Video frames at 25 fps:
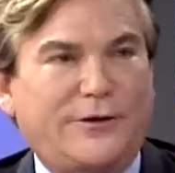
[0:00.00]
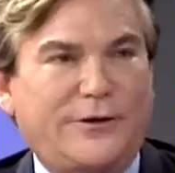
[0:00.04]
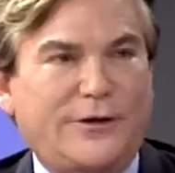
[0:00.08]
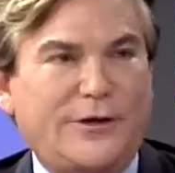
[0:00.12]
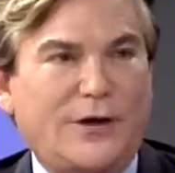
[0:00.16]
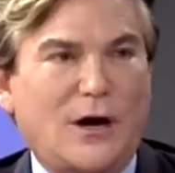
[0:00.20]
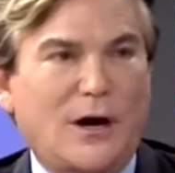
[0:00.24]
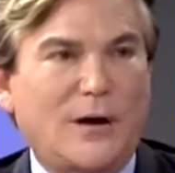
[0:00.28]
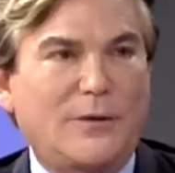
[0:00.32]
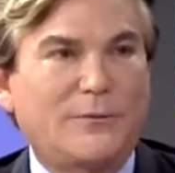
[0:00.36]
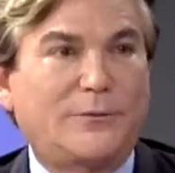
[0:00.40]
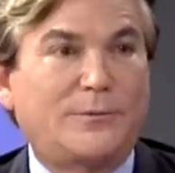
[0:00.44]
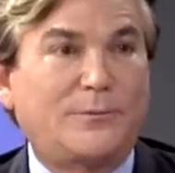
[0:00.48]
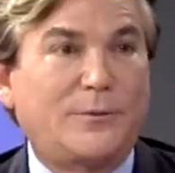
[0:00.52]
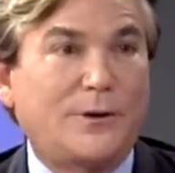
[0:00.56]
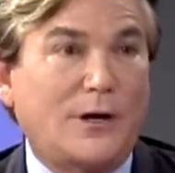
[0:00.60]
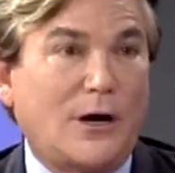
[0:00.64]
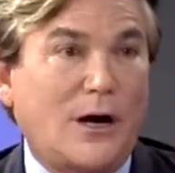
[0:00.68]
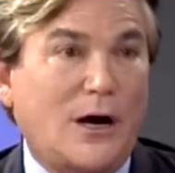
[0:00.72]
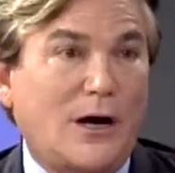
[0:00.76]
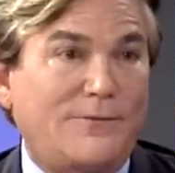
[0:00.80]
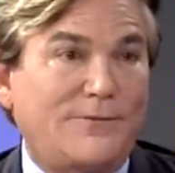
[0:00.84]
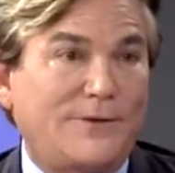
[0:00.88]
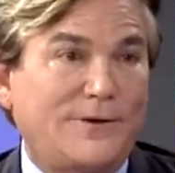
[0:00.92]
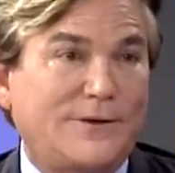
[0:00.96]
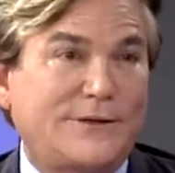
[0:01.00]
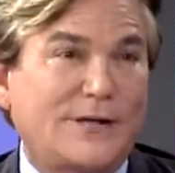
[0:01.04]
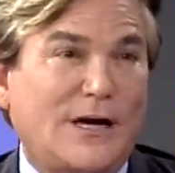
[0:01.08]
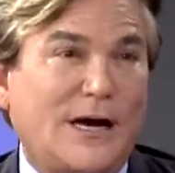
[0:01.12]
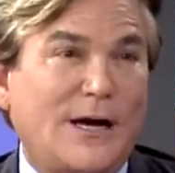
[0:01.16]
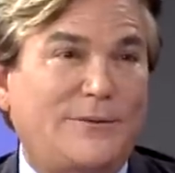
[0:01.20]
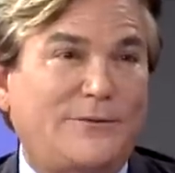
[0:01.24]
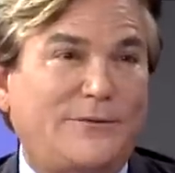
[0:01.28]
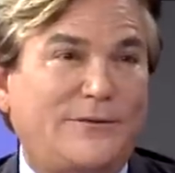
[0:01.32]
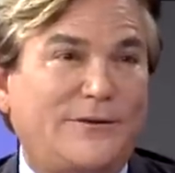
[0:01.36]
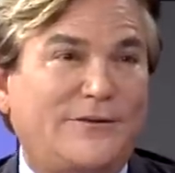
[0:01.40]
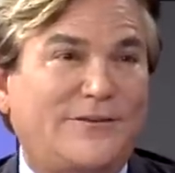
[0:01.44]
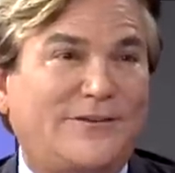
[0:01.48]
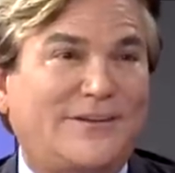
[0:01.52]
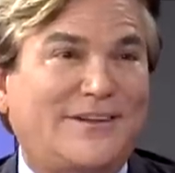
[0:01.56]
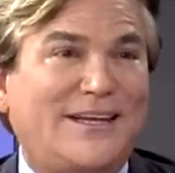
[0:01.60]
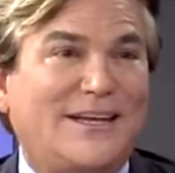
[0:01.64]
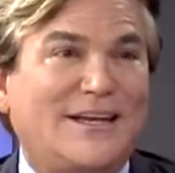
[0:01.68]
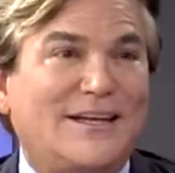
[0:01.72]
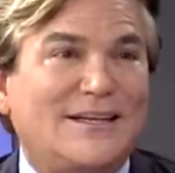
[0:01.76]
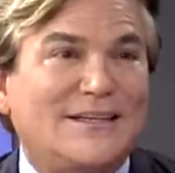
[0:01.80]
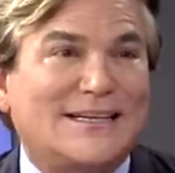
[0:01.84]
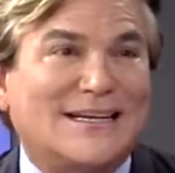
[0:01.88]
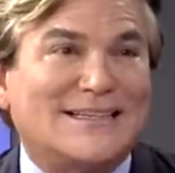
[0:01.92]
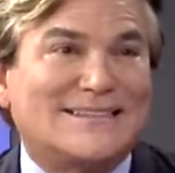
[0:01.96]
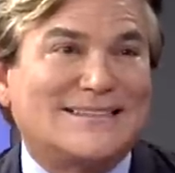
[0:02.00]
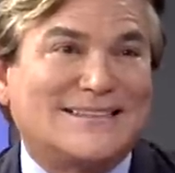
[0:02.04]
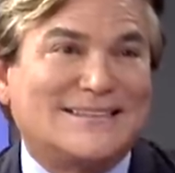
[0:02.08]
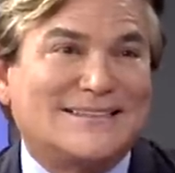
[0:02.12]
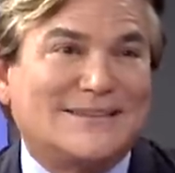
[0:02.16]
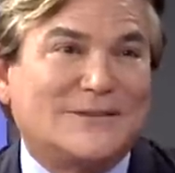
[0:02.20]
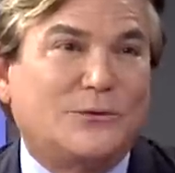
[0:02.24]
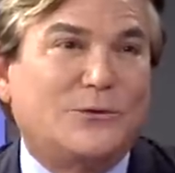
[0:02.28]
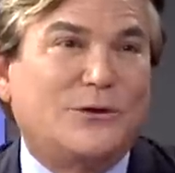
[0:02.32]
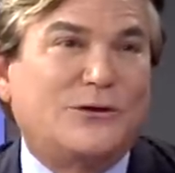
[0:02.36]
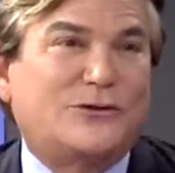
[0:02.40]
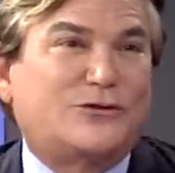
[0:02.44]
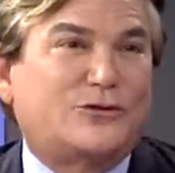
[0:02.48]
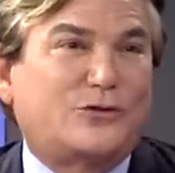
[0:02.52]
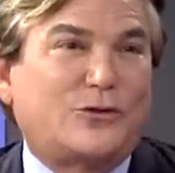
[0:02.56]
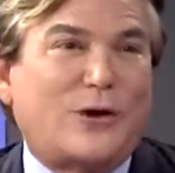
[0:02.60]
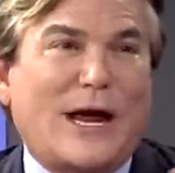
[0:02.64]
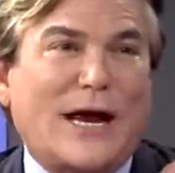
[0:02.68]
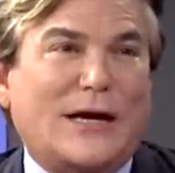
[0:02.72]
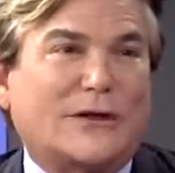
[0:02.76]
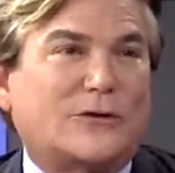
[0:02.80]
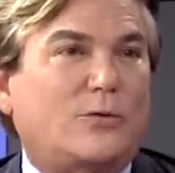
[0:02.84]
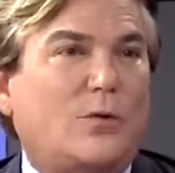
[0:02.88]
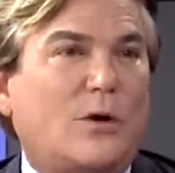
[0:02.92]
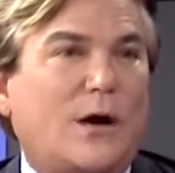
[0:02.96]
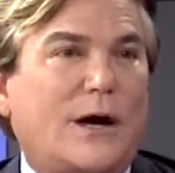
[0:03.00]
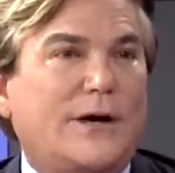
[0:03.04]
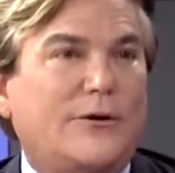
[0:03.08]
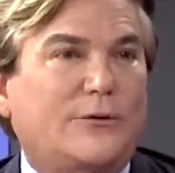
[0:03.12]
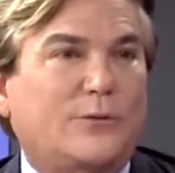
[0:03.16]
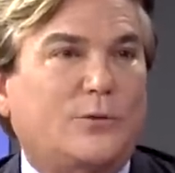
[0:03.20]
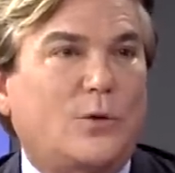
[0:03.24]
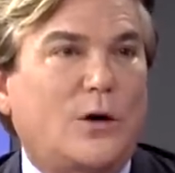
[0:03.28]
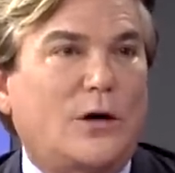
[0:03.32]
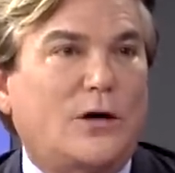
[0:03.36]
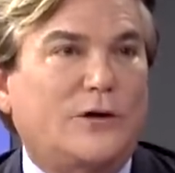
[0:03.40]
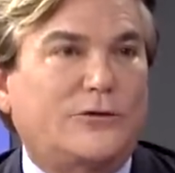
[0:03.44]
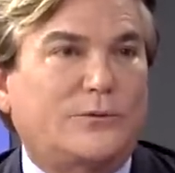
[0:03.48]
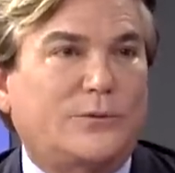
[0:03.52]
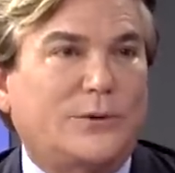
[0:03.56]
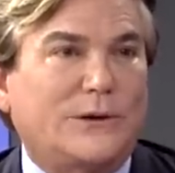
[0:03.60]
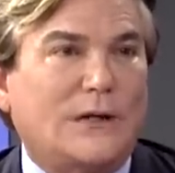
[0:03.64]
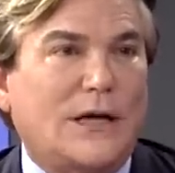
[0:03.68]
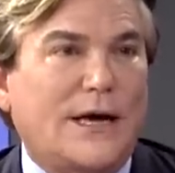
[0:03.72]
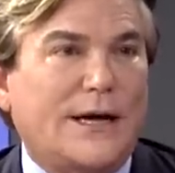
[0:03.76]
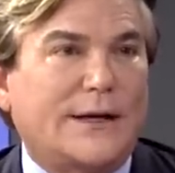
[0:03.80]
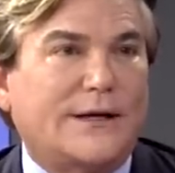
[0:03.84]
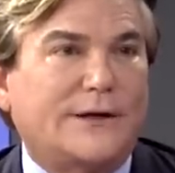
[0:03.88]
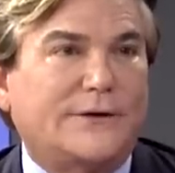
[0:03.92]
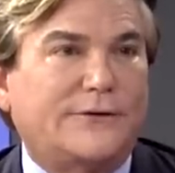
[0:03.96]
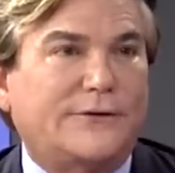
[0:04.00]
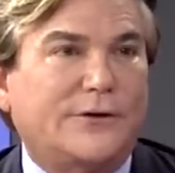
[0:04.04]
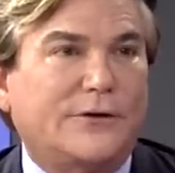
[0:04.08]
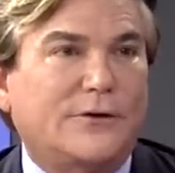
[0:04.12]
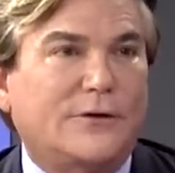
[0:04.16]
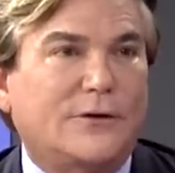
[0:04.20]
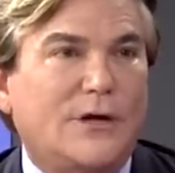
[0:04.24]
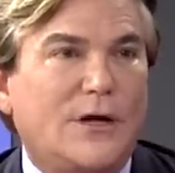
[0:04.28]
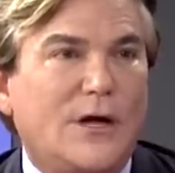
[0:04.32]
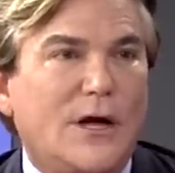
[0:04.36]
of the arms, but oftentimes the skin doesn't retract quite as well as we like it to.